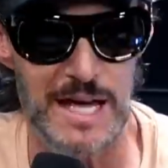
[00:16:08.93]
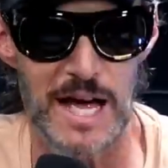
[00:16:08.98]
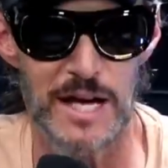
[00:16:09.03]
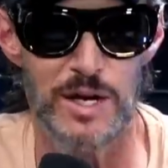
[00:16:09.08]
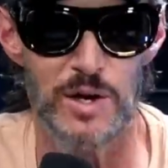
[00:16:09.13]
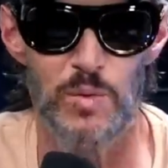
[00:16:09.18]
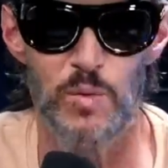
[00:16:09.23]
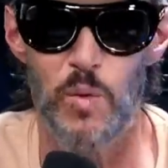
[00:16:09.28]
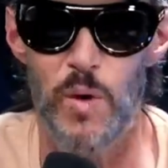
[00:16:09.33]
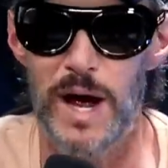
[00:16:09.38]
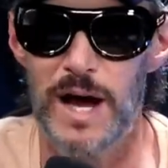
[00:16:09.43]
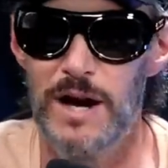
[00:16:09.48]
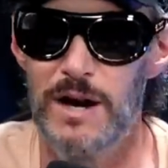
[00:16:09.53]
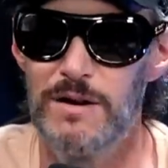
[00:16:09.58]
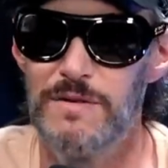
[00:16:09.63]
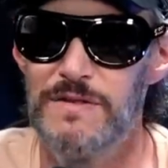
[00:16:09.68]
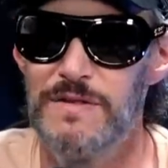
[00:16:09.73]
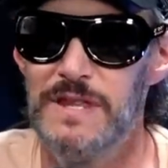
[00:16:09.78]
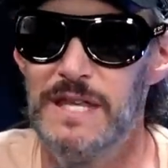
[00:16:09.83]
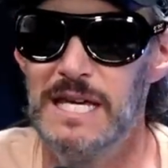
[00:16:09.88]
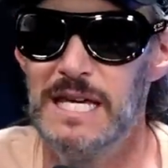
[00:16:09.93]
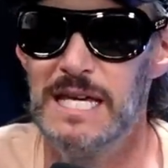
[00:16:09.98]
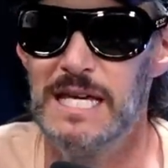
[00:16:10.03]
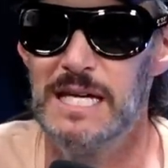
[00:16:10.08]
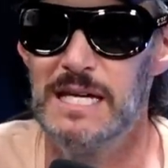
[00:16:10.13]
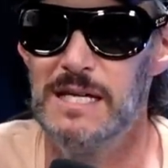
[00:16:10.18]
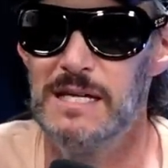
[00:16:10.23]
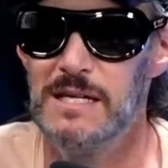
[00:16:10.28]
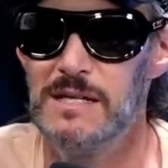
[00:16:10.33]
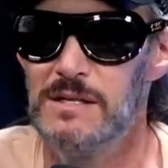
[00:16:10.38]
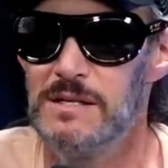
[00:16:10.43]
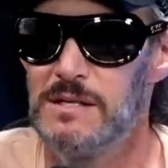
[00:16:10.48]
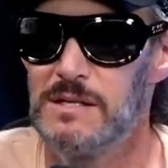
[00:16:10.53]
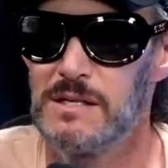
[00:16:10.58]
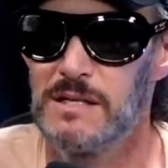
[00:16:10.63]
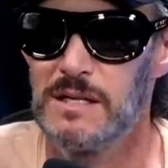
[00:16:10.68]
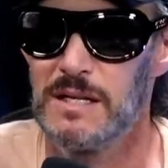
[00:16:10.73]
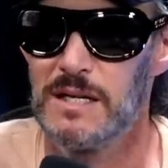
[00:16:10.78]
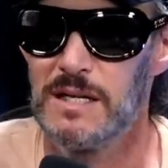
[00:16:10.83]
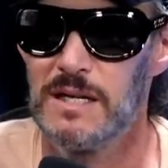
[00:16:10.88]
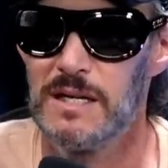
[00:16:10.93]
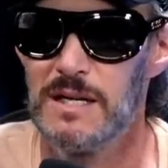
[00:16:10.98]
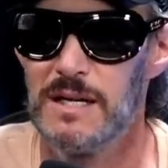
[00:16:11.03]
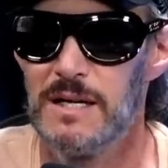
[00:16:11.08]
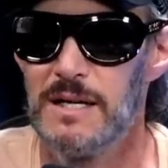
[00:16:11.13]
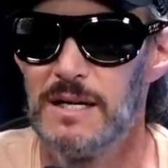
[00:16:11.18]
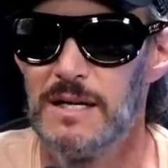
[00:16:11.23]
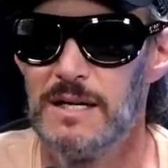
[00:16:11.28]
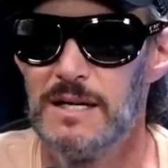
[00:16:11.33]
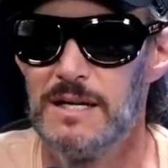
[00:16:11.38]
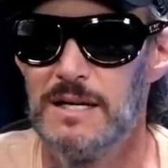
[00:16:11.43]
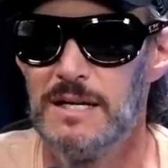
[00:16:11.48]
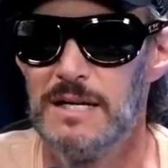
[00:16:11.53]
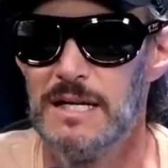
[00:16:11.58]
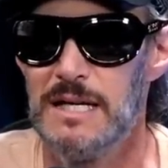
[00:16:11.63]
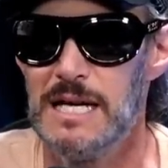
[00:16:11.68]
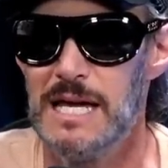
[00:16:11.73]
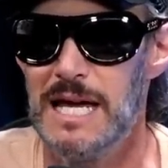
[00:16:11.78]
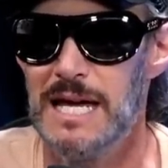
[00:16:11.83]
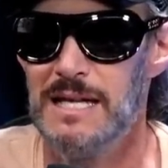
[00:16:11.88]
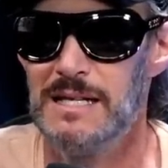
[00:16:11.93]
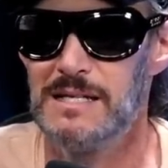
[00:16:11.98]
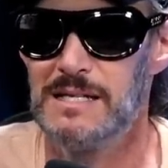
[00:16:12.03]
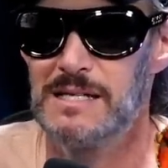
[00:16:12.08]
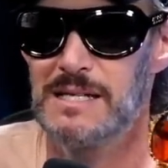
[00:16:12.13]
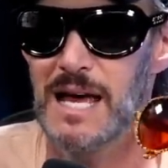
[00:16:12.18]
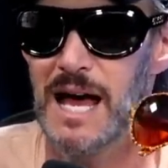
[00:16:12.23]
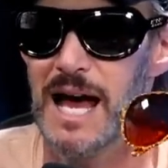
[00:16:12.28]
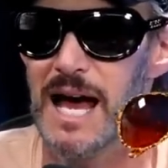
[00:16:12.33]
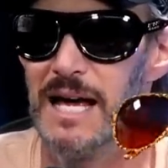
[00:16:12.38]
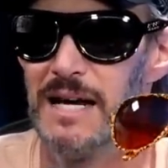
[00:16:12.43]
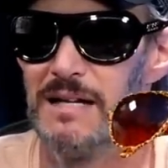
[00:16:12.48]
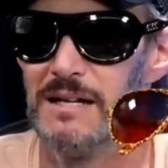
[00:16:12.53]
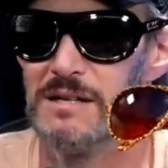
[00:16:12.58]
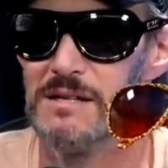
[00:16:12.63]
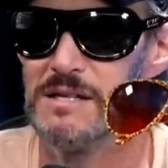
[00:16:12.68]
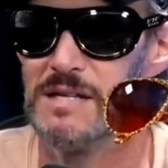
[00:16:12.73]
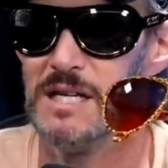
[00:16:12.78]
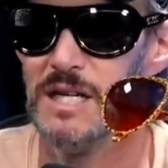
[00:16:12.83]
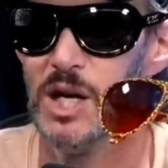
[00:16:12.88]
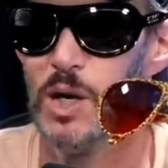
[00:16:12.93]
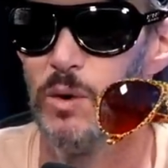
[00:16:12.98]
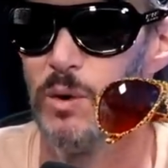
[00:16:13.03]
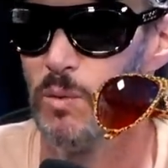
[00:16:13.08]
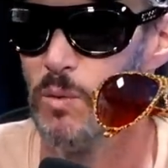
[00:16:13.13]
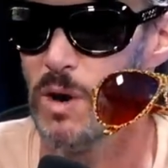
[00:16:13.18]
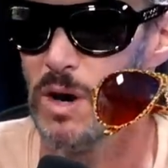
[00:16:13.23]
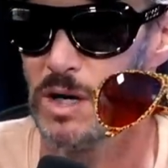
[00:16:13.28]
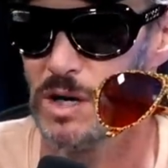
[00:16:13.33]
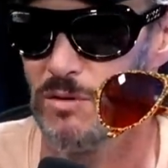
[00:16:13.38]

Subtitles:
I could wear these inside a casino and walk